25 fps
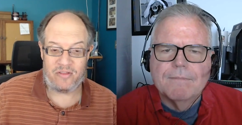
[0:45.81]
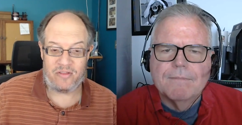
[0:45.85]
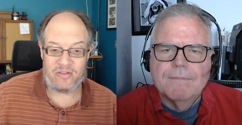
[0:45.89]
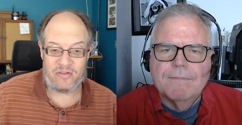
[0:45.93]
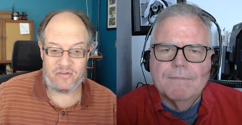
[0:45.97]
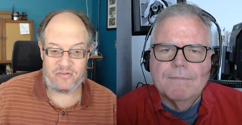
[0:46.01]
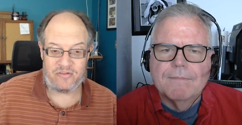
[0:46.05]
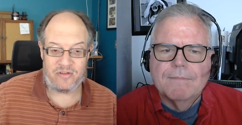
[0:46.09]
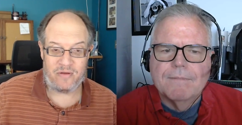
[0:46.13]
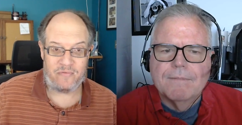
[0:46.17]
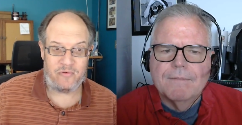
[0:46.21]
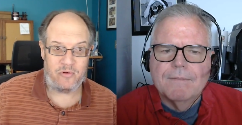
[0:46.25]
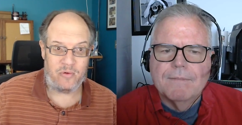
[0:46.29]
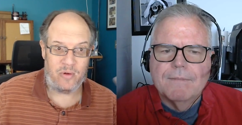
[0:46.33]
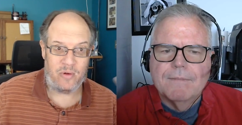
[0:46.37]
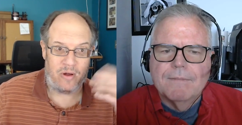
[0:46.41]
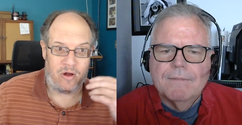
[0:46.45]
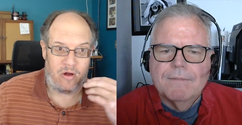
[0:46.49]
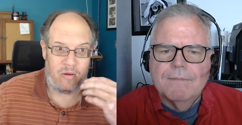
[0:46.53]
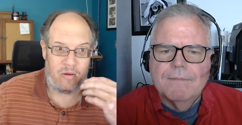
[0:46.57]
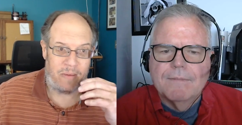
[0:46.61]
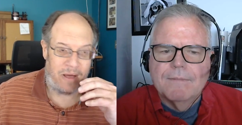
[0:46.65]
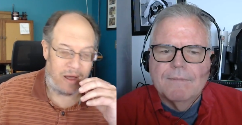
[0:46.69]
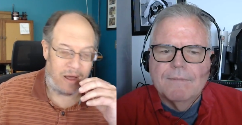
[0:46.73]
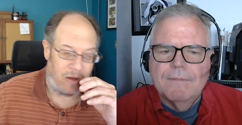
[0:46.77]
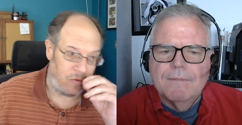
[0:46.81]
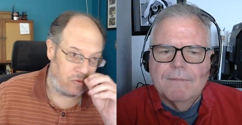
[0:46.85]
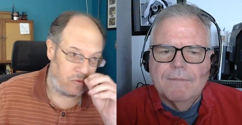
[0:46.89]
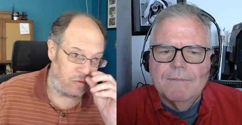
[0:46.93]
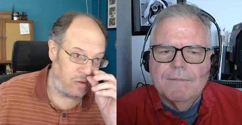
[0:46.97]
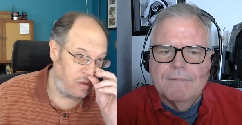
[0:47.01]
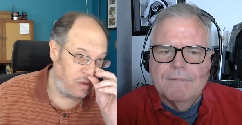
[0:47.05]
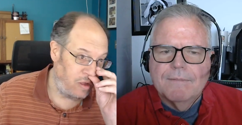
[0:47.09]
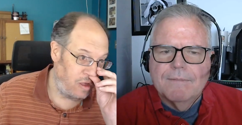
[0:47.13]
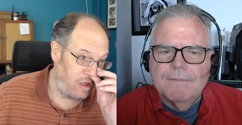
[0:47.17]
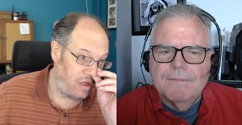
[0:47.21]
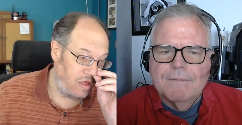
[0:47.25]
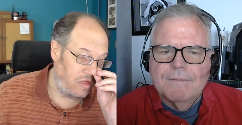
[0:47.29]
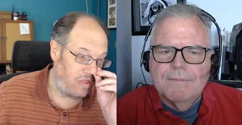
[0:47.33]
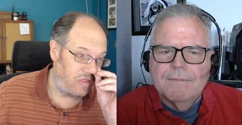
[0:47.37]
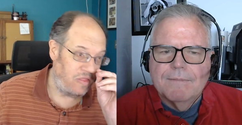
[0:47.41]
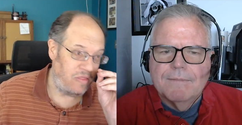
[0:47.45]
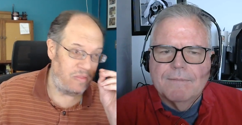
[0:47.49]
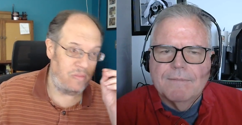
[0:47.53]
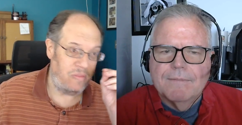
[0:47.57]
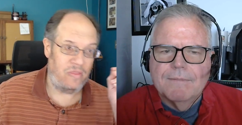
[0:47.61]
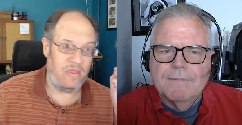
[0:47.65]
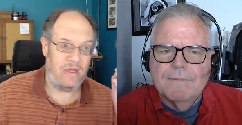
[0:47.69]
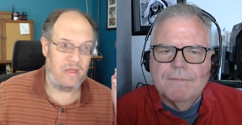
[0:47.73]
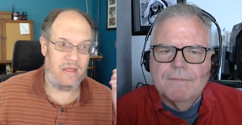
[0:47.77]
Speaker 1: of the stuff you hear about
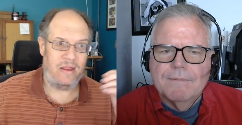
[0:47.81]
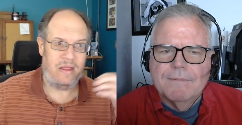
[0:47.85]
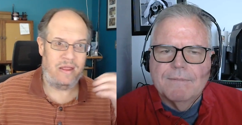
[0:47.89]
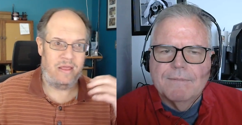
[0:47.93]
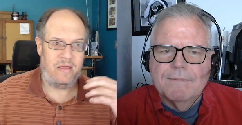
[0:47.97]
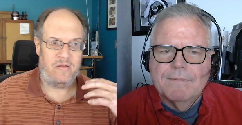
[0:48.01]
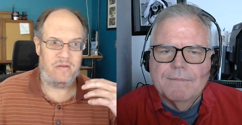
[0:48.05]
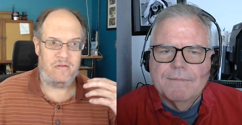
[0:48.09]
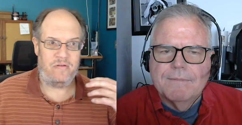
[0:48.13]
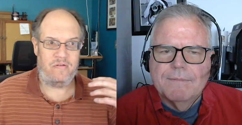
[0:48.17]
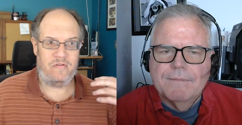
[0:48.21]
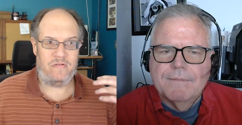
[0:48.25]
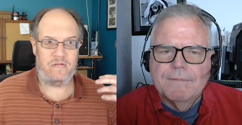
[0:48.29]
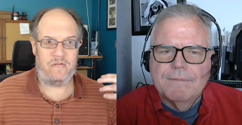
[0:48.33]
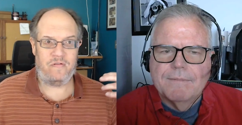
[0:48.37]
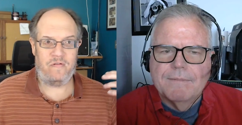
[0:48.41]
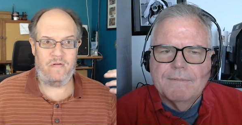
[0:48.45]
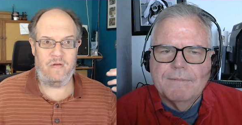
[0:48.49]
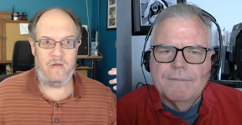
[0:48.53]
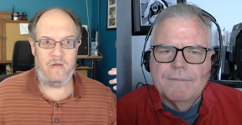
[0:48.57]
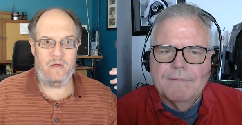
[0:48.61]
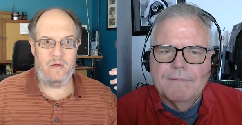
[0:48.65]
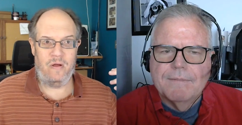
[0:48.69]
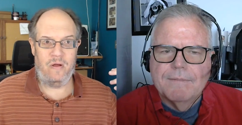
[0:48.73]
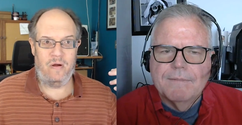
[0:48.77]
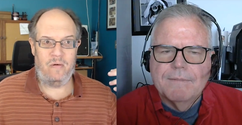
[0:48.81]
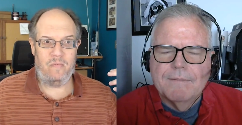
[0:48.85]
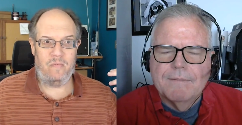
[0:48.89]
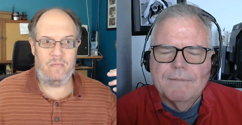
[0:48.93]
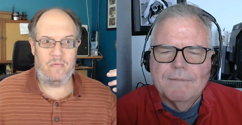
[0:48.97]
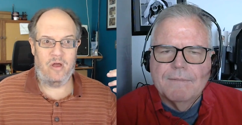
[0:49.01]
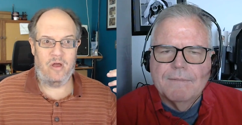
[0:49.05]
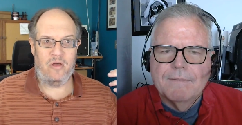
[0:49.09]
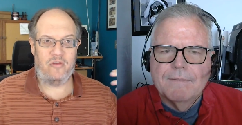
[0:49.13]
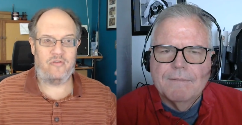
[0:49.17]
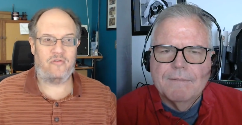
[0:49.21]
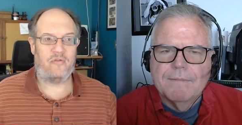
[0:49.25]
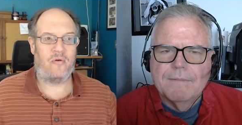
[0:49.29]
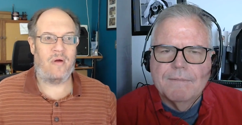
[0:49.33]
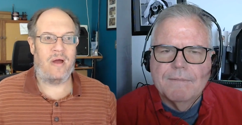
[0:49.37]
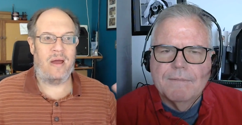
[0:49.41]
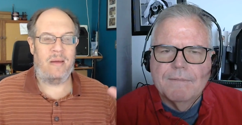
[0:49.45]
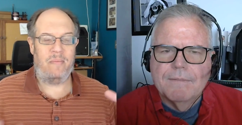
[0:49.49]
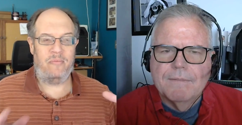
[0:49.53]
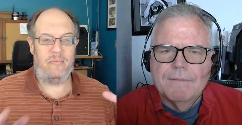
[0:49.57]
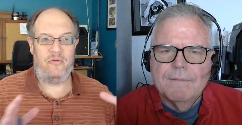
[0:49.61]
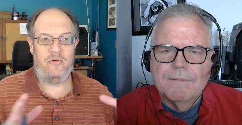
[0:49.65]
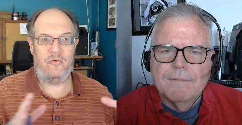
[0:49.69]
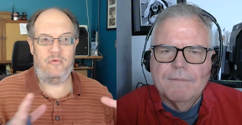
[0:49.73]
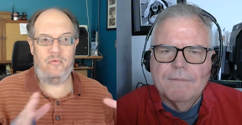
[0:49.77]
that is
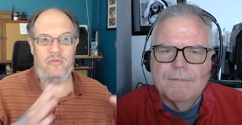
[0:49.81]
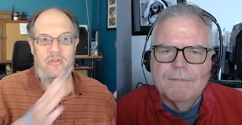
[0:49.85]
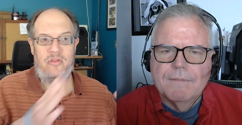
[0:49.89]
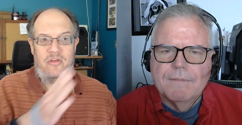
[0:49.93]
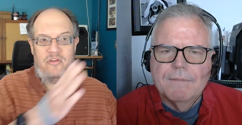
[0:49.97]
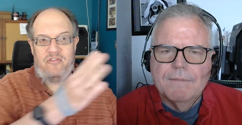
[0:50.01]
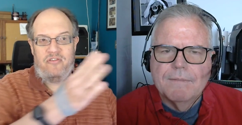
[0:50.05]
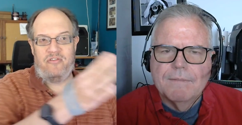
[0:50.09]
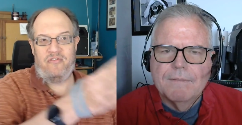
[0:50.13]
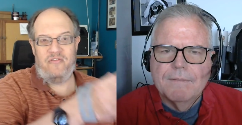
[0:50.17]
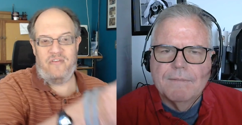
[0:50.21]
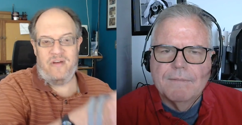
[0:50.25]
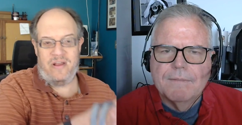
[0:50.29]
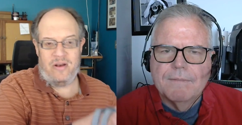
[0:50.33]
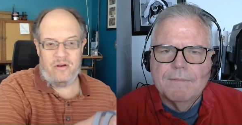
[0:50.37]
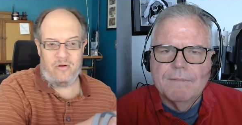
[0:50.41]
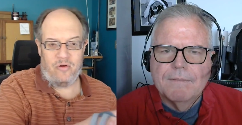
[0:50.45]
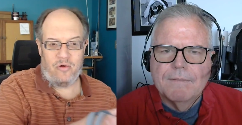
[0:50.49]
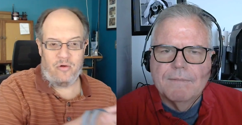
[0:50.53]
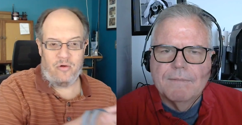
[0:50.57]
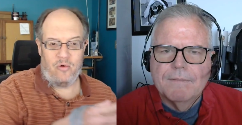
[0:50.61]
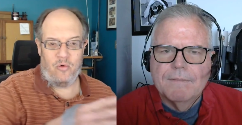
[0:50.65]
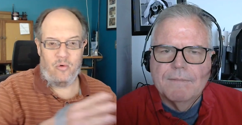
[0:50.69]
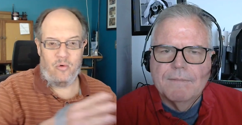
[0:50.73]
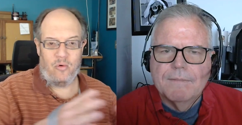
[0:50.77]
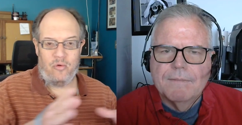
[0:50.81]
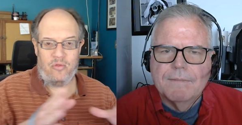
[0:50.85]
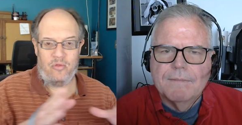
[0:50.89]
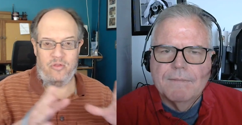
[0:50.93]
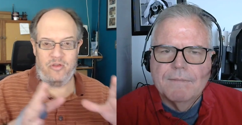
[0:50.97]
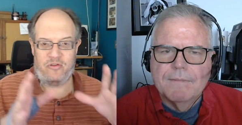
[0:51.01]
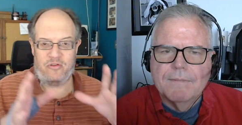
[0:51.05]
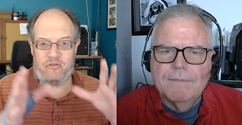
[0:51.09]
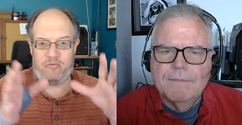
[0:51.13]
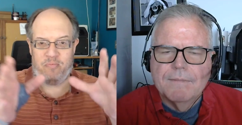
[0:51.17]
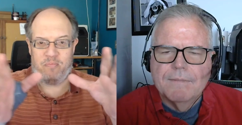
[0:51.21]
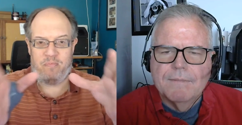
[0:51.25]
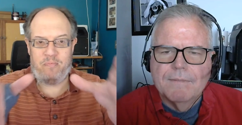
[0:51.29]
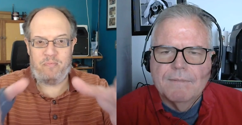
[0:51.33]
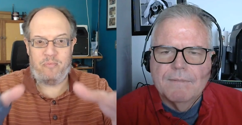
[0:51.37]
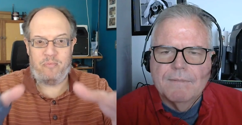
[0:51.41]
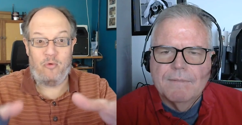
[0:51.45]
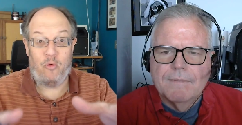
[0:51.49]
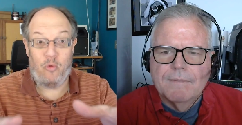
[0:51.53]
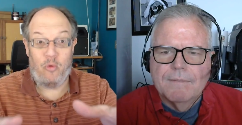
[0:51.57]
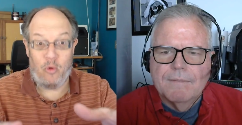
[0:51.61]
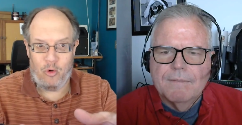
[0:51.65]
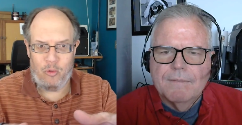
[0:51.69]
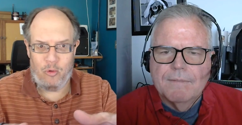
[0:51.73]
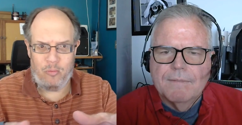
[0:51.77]
ascribed to this vendor or this
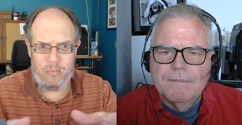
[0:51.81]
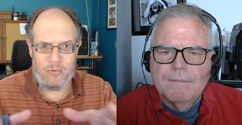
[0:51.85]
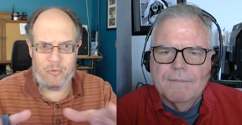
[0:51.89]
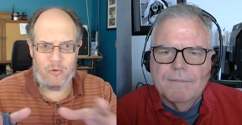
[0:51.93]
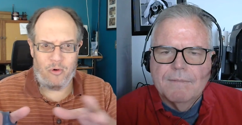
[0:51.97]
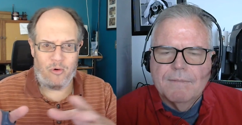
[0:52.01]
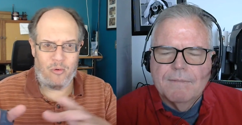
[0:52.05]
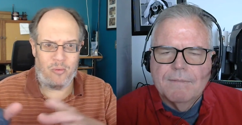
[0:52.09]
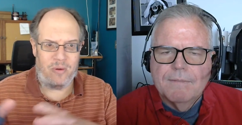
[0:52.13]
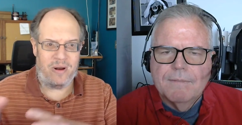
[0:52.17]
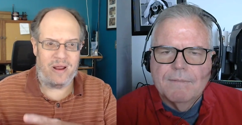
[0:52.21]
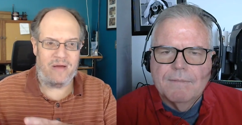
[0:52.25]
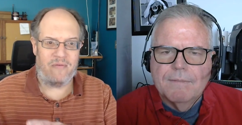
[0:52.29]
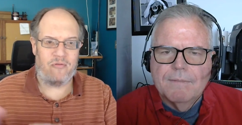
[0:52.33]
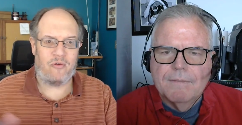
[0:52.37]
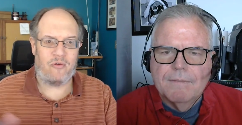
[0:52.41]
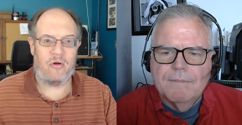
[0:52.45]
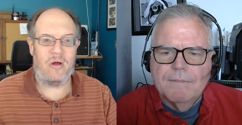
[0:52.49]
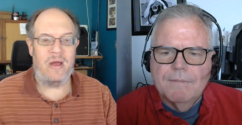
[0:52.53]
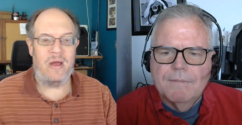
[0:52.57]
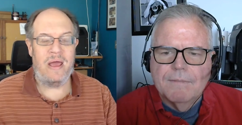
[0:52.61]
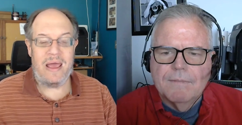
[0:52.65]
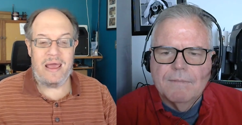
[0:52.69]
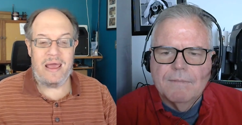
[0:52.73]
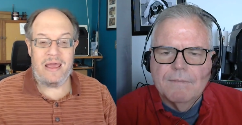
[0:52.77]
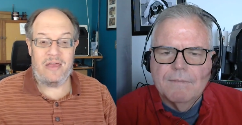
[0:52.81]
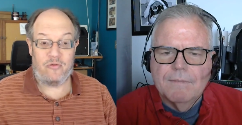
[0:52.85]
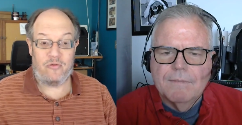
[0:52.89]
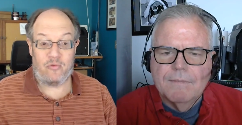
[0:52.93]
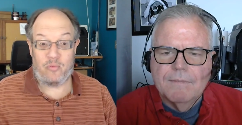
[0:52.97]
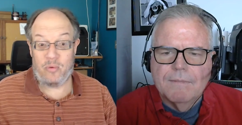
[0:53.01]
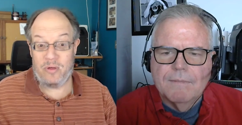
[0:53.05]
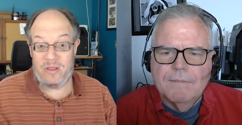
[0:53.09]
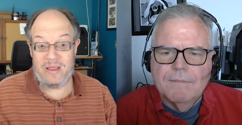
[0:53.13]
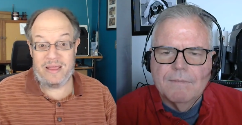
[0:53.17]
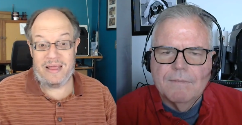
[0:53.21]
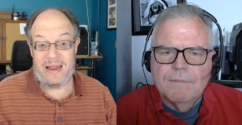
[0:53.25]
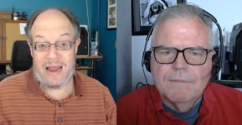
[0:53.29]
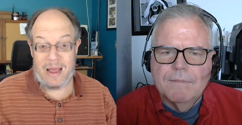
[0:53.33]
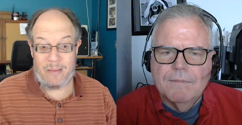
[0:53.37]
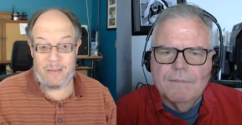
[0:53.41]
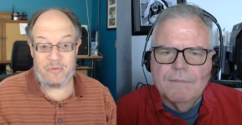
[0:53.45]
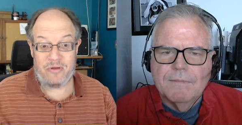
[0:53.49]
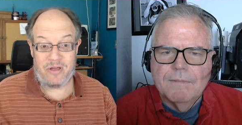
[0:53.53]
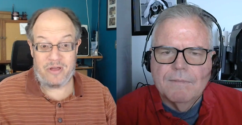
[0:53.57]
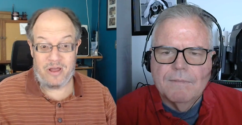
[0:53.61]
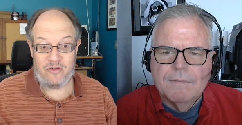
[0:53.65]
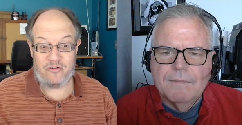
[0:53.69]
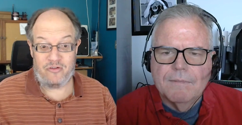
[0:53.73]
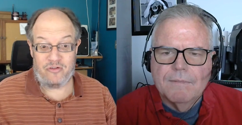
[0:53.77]
group or whatever is really an
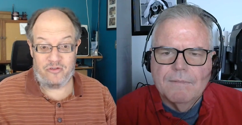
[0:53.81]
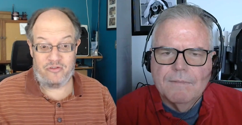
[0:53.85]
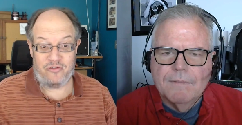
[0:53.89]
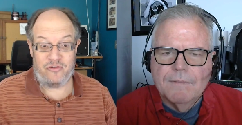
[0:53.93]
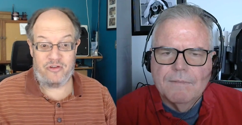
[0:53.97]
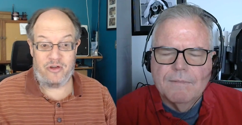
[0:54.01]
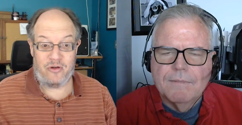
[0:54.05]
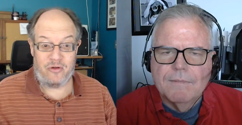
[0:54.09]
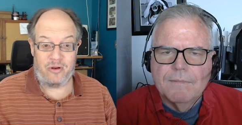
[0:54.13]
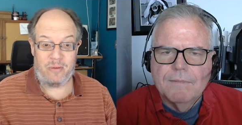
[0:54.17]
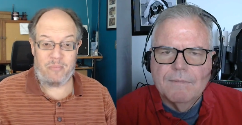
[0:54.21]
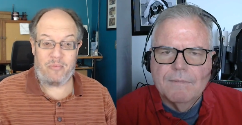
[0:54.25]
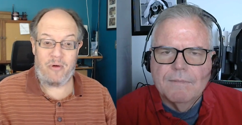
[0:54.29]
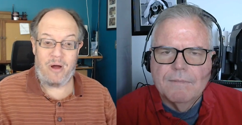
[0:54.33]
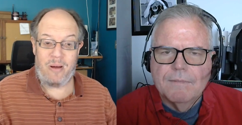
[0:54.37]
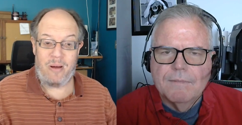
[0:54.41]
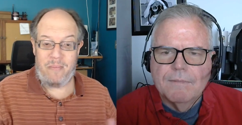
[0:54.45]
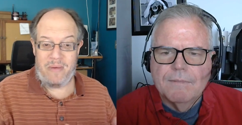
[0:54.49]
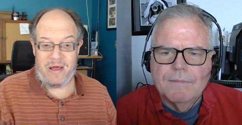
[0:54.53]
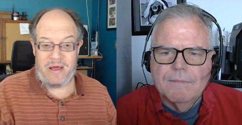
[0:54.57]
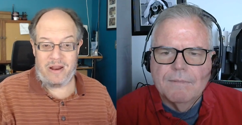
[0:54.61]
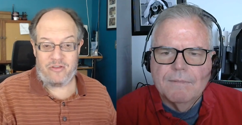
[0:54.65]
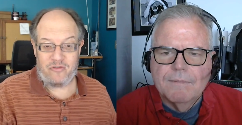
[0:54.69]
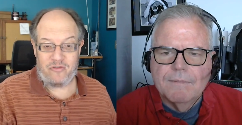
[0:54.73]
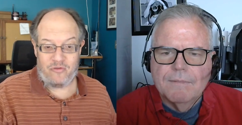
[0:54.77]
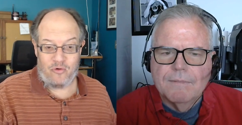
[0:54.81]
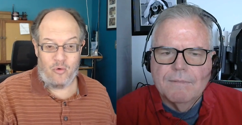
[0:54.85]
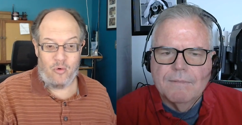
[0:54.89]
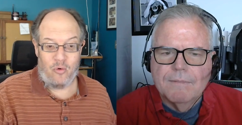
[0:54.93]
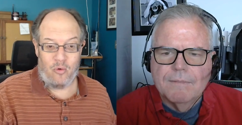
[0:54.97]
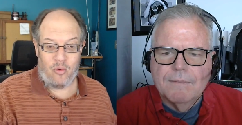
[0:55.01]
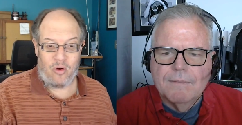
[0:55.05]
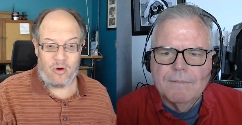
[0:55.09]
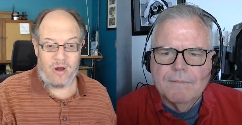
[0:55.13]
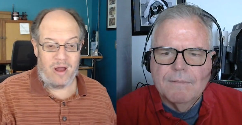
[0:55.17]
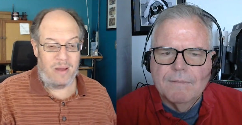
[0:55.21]
application security problem at its core.